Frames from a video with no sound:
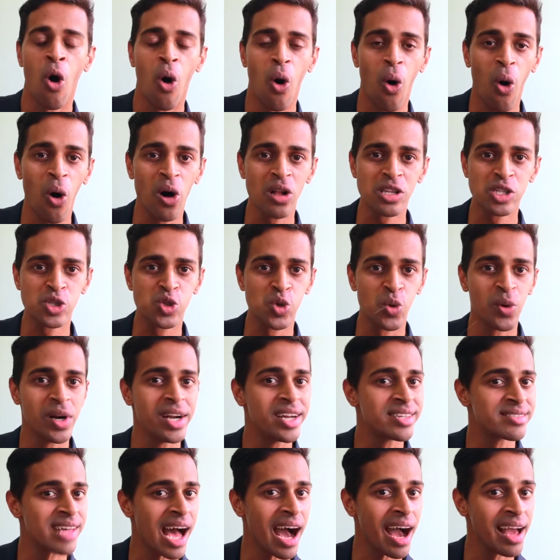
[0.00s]
Also,
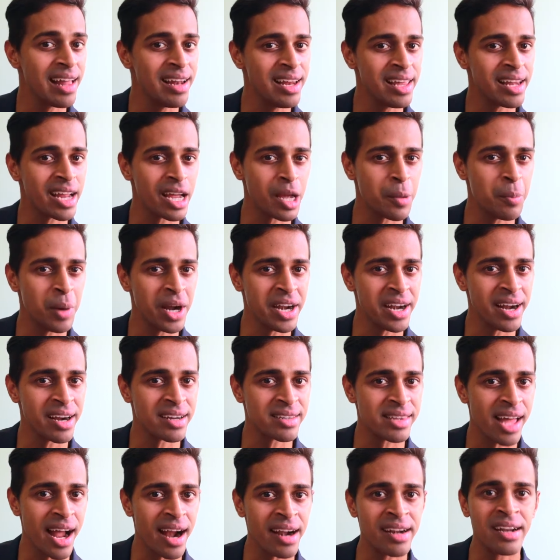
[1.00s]
it is highly
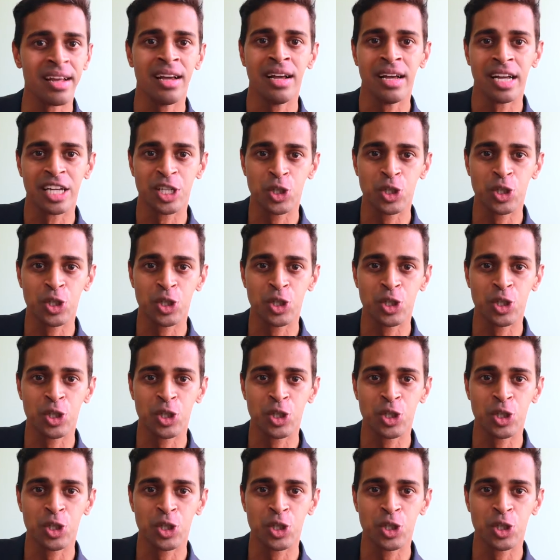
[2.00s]
recommended that